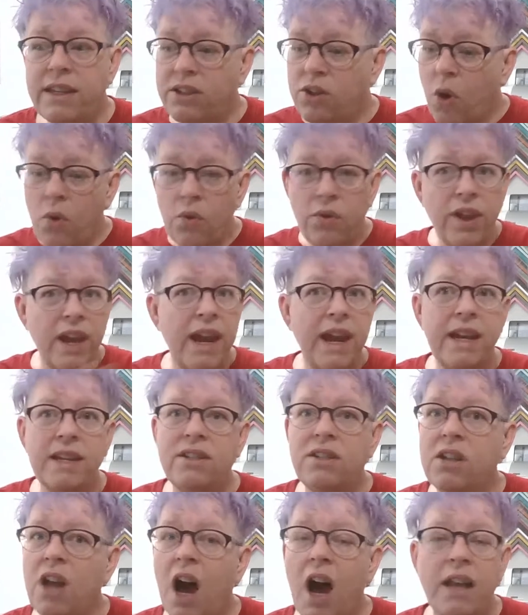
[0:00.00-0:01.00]
whole thing is
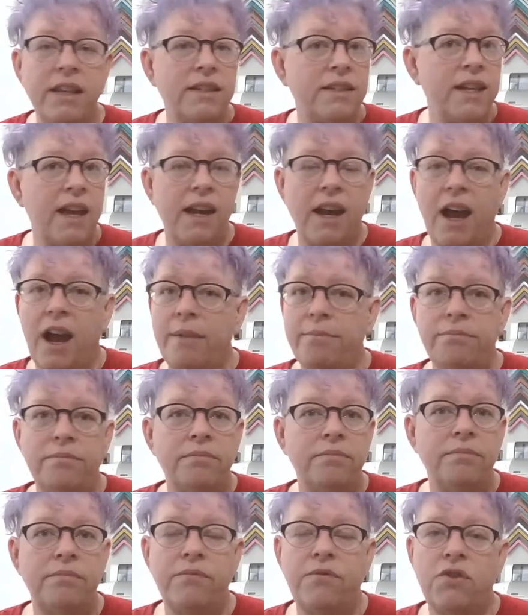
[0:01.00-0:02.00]
not set up
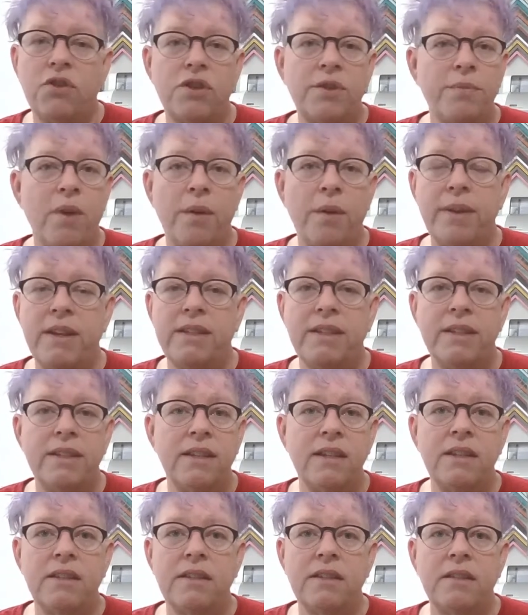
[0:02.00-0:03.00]
for small
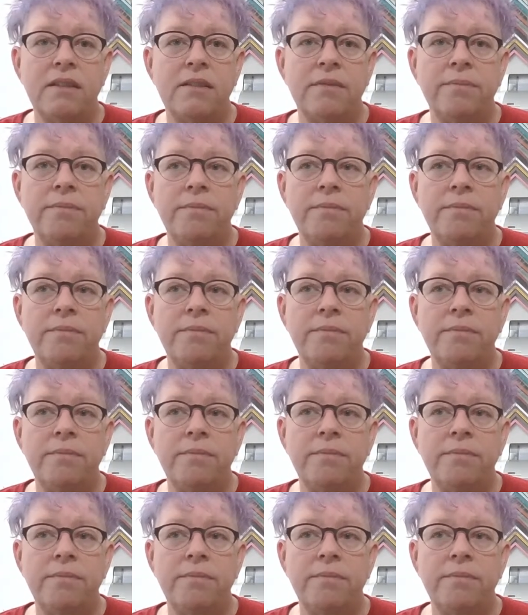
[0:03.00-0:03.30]
businesses.